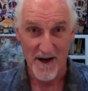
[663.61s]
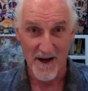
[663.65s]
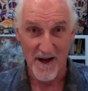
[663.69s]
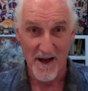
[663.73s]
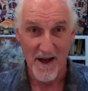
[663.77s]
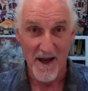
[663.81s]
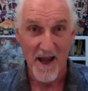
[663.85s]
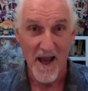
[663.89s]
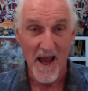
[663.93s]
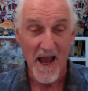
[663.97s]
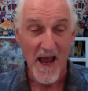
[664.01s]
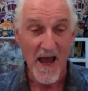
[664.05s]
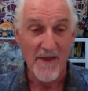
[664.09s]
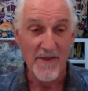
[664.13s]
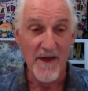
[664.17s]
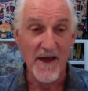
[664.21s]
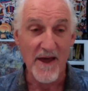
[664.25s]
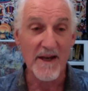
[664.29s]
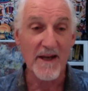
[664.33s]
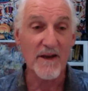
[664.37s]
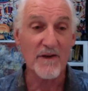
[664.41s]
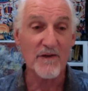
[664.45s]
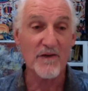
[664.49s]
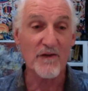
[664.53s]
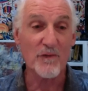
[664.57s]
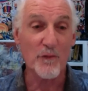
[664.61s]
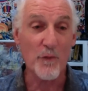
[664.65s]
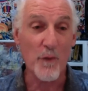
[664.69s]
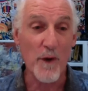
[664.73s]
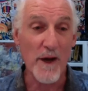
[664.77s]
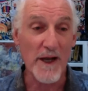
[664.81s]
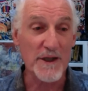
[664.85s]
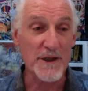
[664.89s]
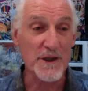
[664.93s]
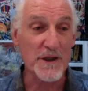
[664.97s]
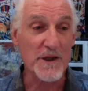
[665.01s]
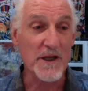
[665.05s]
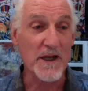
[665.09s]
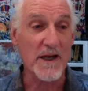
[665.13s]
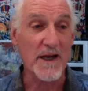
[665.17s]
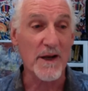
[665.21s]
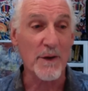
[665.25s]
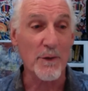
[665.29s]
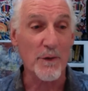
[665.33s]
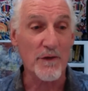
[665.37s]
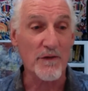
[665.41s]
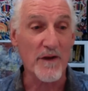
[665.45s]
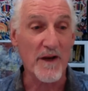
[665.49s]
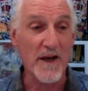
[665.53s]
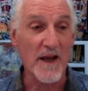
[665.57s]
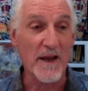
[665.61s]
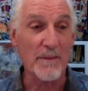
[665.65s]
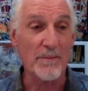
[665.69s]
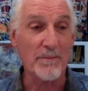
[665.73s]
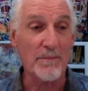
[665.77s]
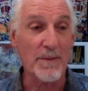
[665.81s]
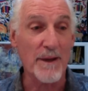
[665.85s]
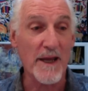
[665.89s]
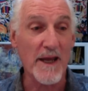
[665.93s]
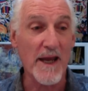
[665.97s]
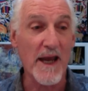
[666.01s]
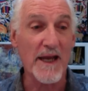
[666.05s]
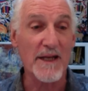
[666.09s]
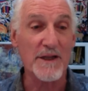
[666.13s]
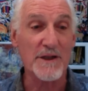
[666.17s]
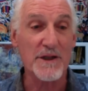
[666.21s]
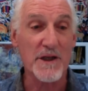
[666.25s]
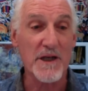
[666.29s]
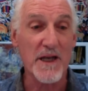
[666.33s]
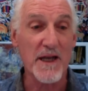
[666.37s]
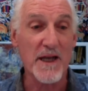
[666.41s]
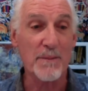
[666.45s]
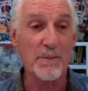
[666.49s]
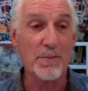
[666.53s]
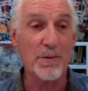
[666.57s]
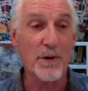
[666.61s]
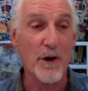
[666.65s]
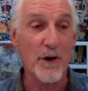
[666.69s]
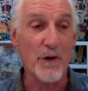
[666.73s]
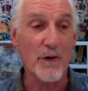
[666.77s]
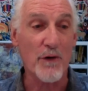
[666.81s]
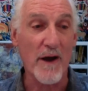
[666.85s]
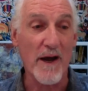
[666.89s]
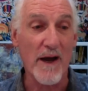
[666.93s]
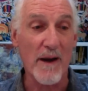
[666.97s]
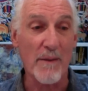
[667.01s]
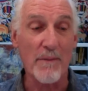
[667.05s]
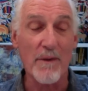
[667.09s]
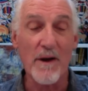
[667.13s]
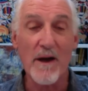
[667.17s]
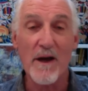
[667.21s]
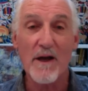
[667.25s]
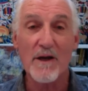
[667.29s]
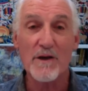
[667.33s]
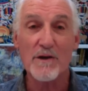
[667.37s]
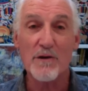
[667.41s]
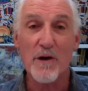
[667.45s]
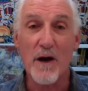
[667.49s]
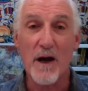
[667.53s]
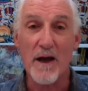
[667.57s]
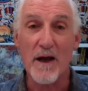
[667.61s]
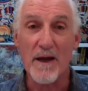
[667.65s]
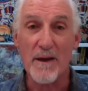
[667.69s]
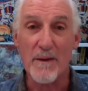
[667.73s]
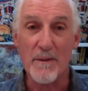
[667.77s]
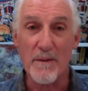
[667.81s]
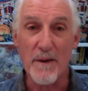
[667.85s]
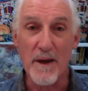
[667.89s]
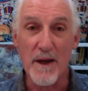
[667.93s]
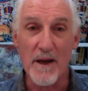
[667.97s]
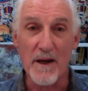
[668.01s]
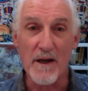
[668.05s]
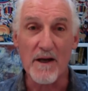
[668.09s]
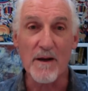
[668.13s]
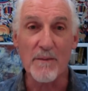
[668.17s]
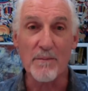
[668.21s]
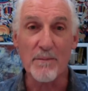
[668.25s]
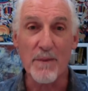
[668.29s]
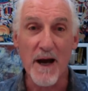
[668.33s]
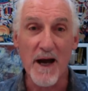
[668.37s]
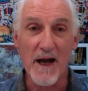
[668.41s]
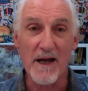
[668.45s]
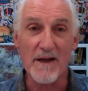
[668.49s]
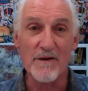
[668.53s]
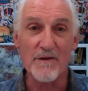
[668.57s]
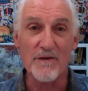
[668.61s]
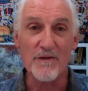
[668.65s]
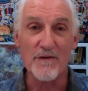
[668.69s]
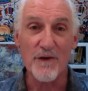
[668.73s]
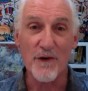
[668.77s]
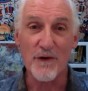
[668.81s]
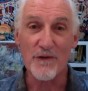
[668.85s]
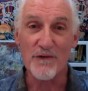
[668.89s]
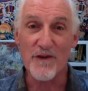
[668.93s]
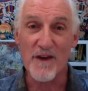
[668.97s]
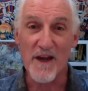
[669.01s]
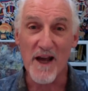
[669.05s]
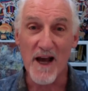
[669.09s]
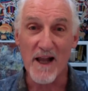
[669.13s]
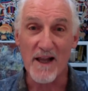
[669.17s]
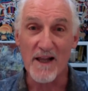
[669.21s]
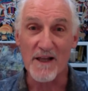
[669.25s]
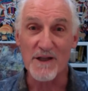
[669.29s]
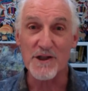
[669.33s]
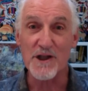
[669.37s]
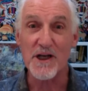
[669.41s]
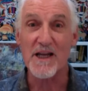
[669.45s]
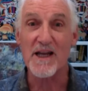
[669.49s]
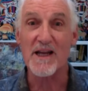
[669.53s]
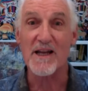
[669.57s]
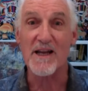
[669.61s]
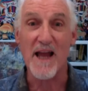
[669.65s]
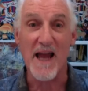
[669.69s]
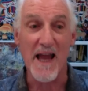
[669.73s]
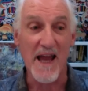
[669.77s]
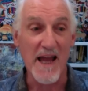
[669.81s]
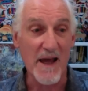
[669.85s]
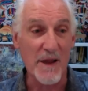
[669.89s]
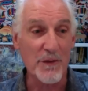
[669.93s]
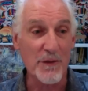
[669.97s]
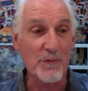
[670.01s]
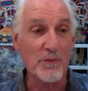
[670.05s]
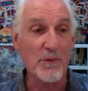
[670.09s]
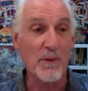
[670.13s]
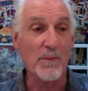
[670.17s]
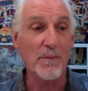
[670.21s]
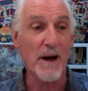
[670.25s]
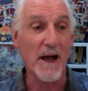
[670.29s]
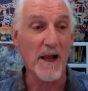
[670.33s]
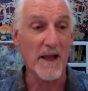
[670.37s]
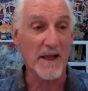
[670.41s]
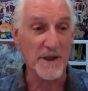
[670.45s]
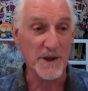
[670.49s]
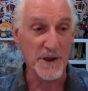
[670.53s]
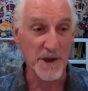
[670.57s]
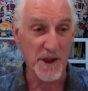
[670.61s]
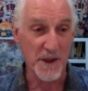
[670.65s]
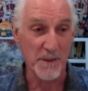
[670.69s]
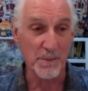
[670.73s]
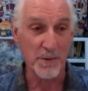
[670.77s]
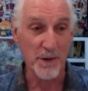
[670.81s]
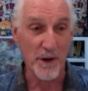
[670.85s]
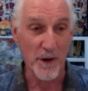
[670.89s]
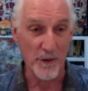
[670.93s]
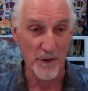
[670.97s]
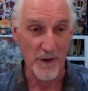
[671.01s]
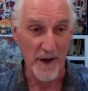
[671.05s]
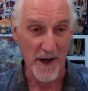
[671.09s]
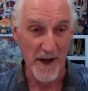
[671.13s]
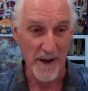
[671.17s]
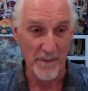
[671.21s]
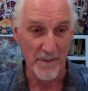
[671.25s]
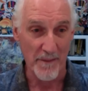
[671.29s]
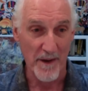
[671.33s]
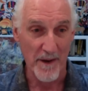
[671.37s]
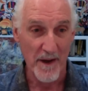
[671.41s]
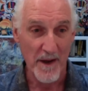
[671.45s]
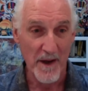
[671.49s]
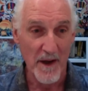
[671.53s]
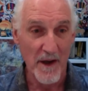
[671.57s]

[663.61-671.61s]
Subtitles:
Mm-hmm. And then switched, and he was in a PhD program, a combined sociology and anthropology program.